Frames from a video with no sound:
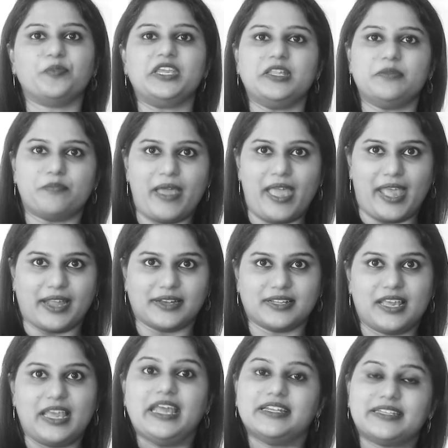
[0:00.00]
being bad.
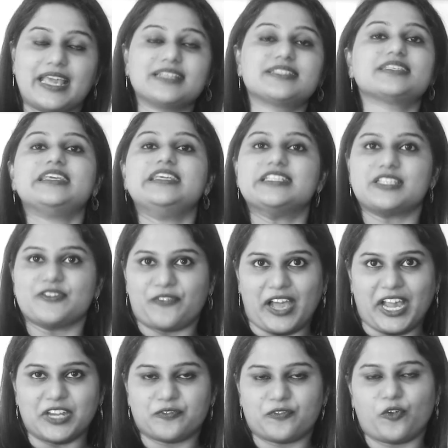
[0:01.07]
Tax is a
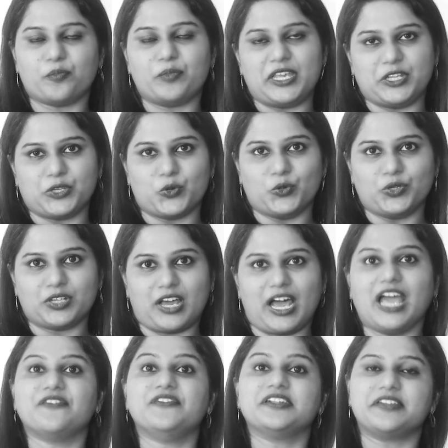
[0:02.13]
fine for being good.
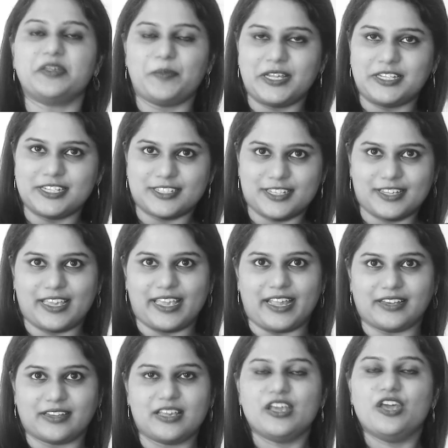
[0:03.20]
I will repeat it
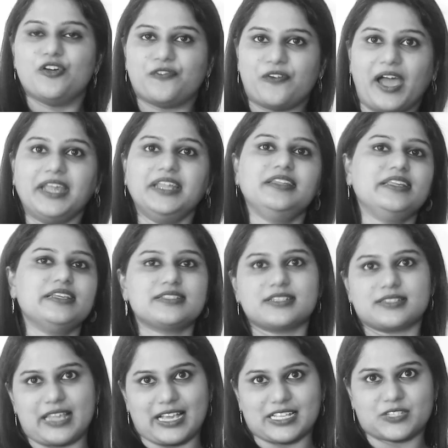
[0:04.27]
again. Fine is a
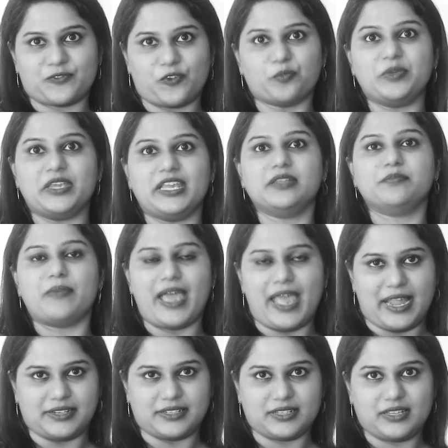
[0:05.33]
tax for being
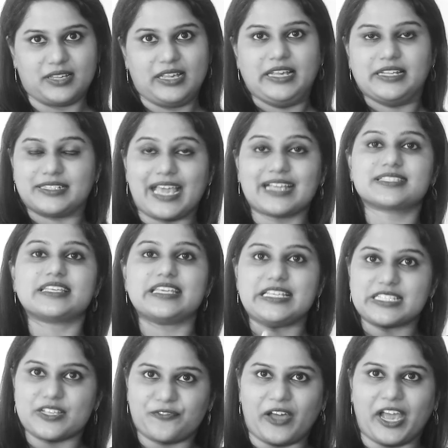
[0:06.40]
bad. Tax
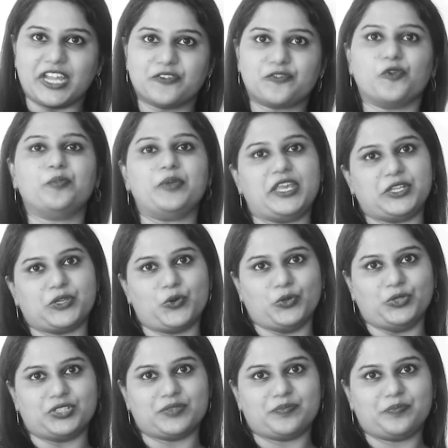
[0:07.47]
is a fine for being
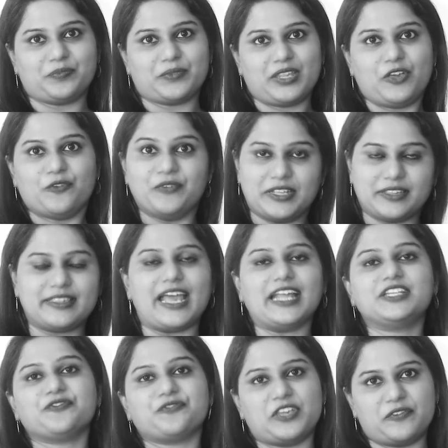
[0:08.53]
good. With
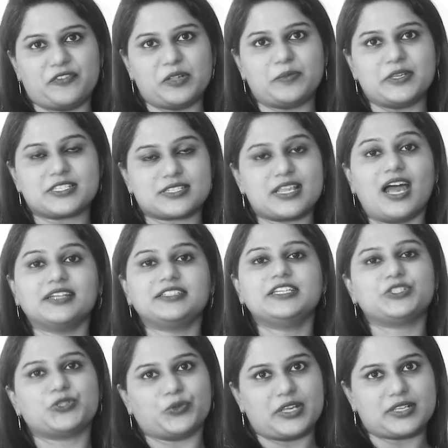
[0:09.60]
that, we will be
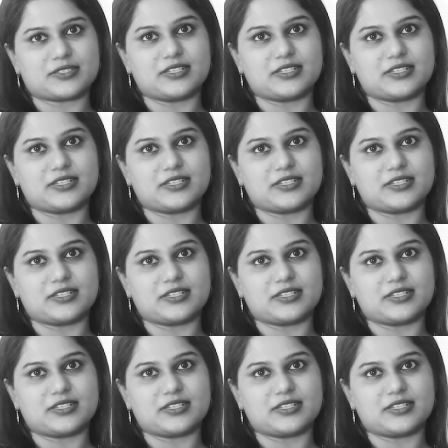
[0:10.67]
starting today's